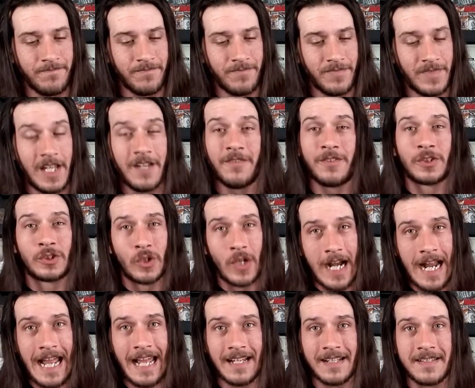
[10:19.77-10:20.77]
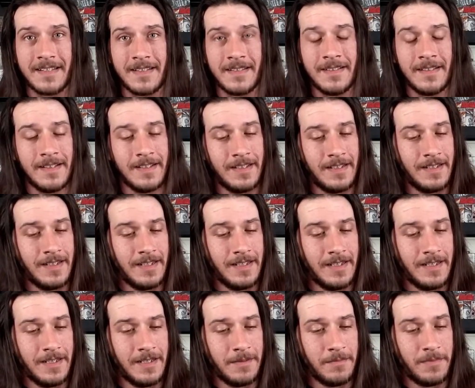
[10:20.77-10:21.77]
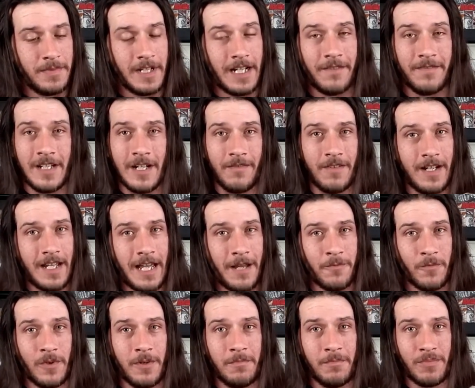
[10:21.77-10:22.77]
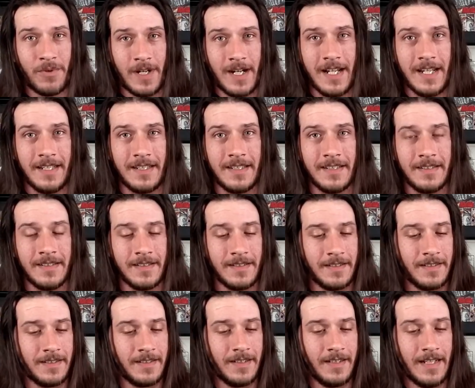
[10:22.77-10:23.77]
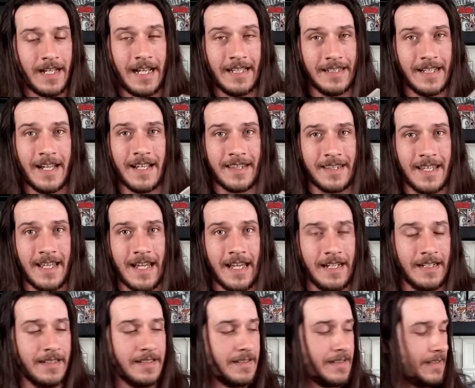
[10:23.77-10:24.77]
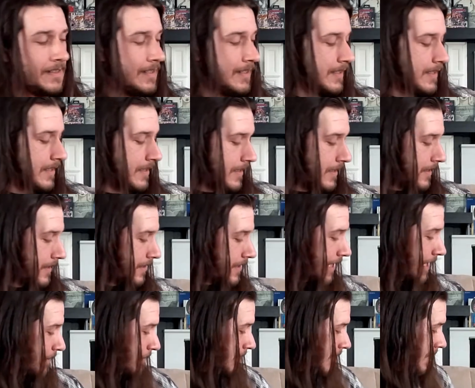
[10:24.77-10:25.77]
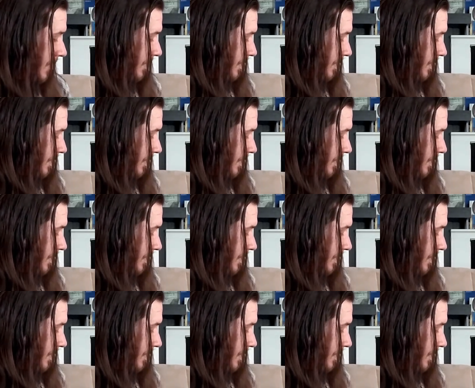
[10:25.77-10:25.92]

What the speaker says: They cracked, but I've never had one break. Not like that. That right